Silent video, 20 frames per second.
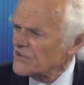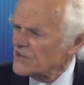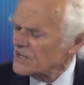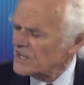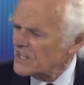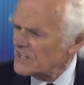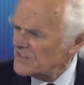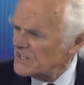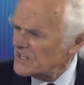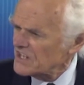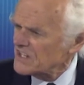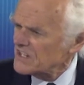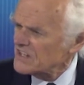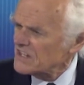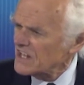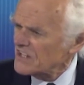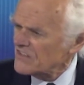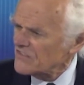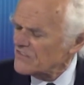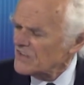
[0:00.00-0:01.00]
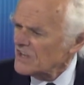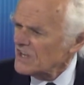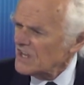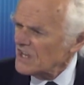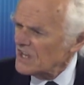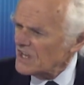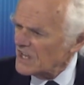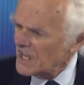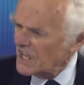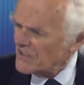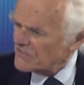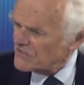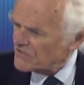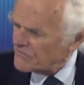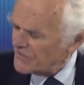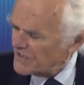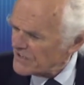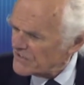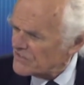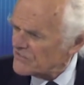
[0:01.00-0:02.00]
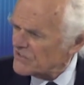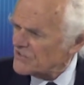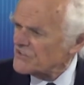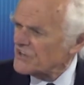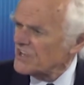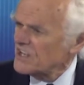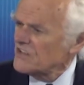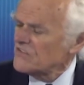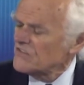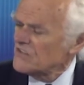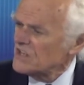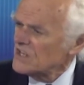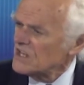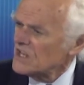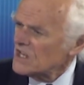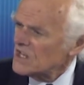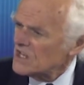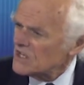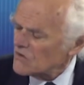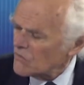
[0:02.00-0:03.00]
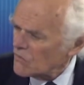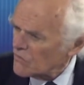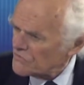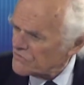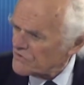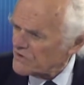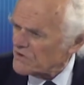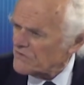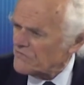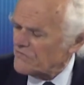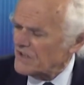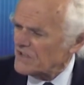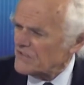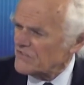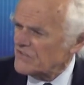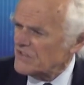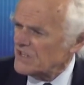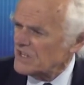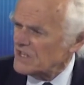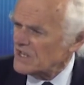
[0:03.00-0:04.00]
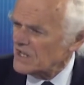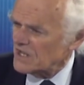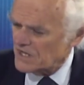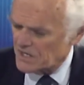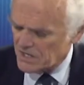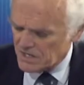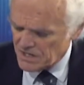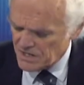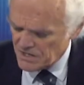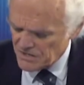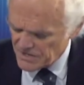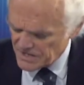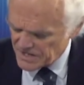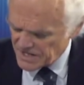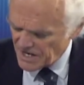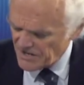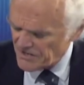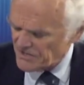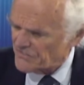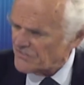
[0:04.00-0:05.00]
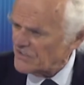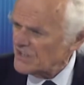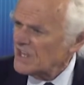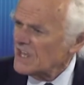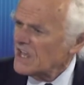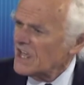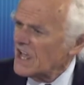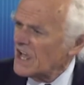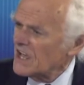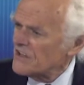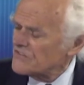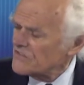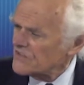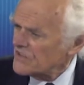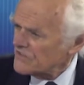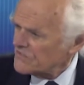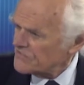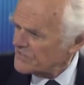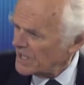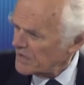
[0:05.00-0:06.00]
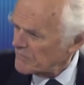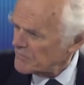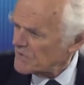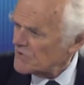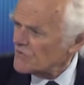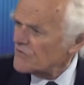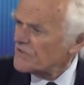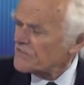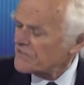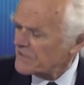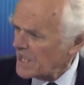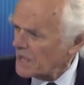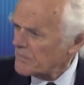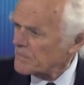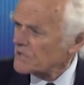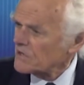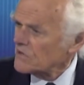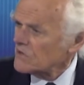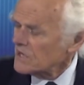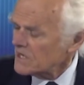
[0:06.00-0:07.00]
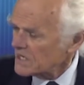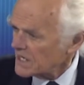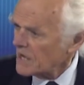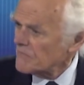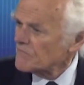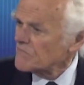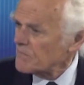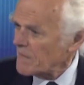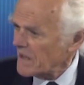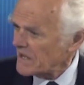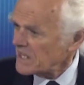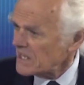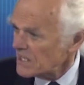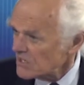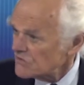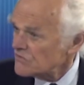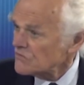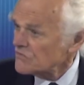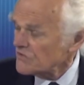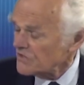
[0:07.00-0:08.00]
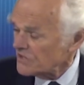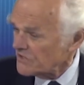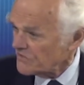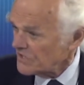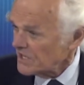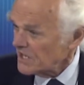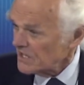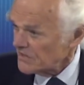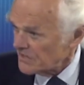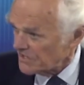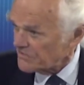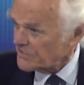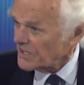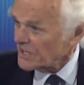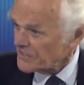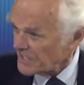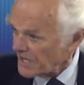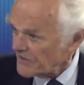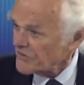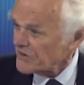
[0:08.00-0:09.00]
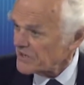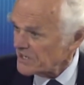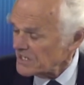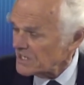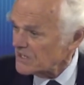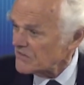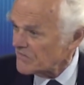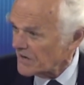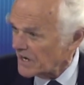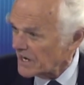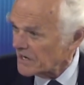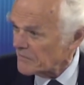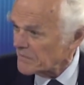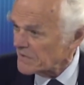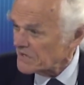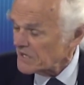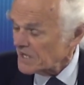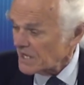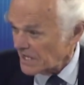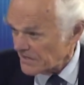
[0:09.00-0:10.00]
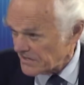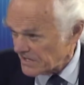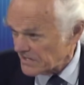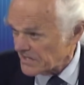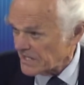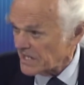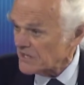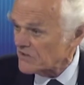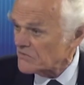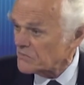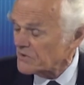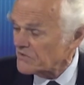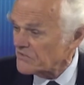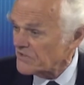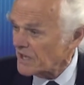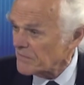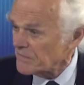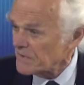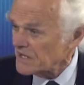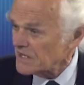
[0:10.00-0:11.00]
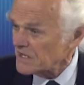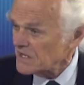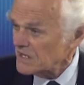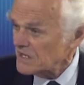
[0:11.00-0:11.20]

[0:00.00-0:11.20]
and I think that that's, as it affects the JSE, it also affects the currency as some risk capital comes back into the South African environment. I think that is what's happening.